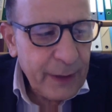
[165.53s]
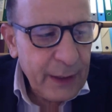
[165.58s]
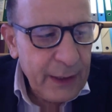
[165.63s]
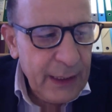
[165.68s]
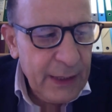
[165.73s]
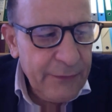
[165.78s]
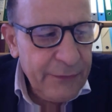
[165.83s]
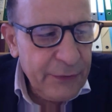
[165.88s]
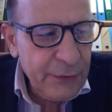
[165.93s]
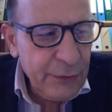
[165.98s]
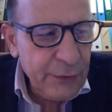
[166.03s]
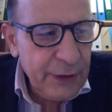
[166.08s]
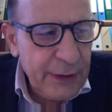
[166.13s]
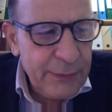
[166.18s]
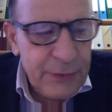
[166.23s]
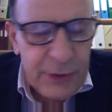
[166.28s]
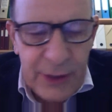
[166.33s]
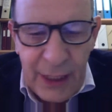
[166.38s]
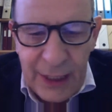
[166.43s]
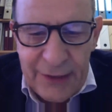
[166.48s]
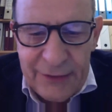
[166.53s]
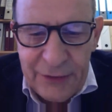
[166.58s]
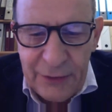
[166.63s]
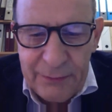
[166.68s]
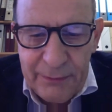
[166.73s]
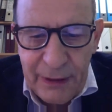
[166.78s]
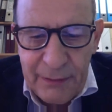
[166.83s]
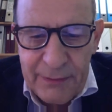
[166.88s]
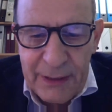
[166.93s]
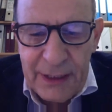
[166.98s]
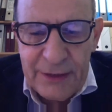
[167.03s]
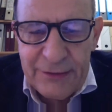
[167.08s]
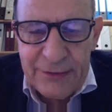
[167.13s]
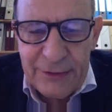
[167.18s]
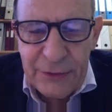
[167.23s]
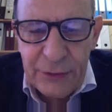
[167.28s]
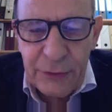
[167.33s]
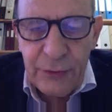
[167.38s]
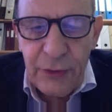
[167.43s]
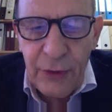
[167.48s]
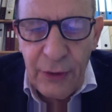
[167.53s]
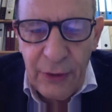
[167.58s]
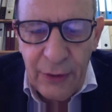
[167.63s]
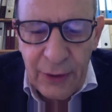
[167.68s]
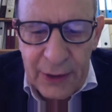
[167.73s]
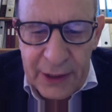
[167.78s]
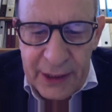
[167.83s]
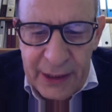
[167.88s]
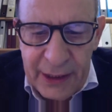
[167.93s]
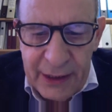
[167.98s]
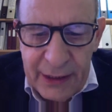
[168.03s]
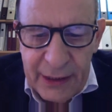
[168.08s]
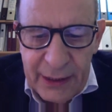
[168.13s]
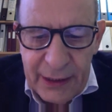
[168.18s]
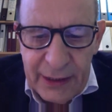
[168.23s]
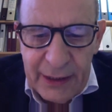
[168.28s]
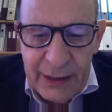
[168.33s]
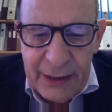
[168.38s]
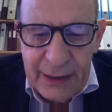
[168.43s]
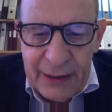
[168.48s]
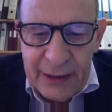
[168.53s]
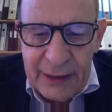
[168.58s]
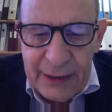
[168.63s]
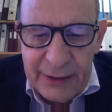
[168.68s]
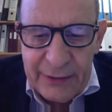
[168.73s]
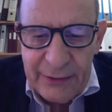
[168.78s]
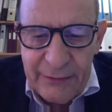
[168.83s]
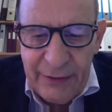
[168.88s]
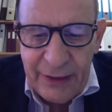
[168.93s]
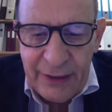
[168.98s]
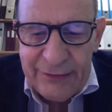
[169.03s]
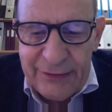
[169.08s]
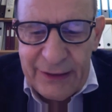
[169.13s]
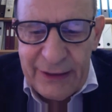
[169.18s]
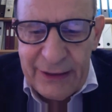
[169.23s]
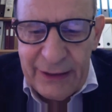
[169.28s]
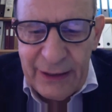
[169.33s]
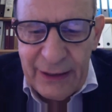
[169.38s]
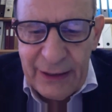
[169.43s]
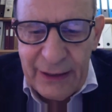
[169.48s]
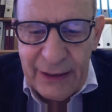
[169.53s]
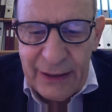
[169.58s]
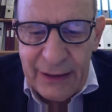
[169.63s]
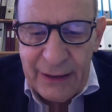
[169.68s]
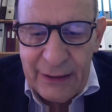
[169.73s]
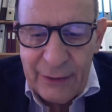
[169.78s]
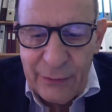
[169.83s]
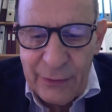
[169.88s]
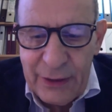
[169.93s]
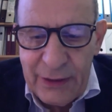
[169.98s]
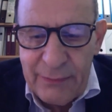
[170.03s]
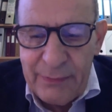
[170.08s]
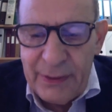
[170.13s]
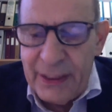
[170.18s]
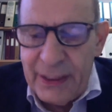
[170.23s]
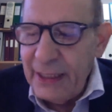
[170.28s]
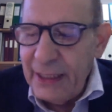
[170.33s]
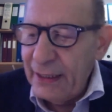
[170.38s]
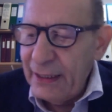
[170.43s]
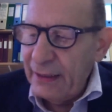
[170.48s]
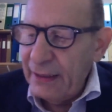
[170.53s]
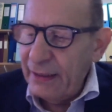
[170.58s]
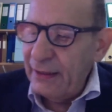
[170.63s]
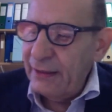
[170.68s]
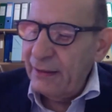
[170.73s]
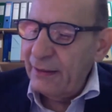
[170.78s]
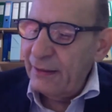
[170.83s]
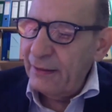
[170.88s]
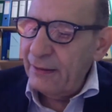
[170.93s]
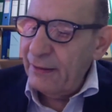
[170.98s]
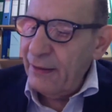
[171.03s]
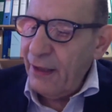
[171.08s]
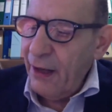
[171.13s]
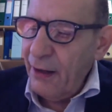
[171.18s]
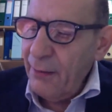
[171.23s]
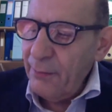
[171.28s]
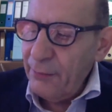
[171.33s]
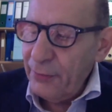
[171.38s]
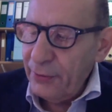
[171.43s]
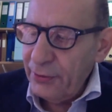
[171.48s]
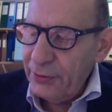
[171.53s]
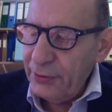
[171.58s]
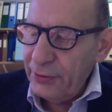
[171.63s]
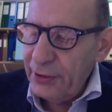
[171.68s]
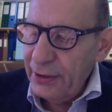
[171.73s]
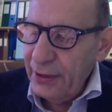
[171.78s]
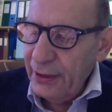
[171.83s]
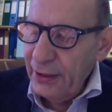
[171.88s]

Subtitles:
if you immunize the babies too early, the vaccine will be hampered.